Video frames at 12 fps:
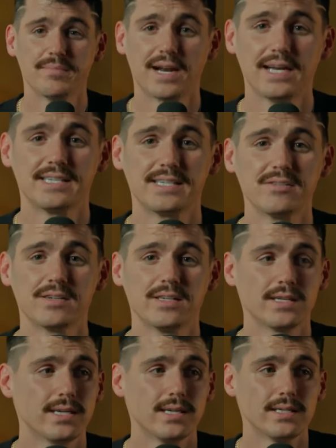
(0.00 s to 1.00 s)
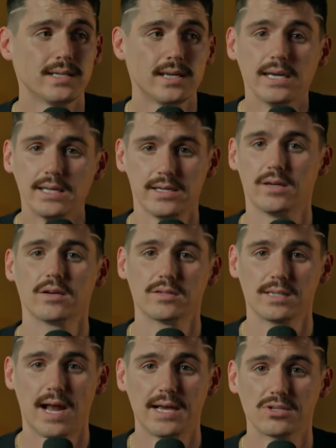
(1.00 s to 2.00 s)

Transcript: but I still couldn't get any girls in high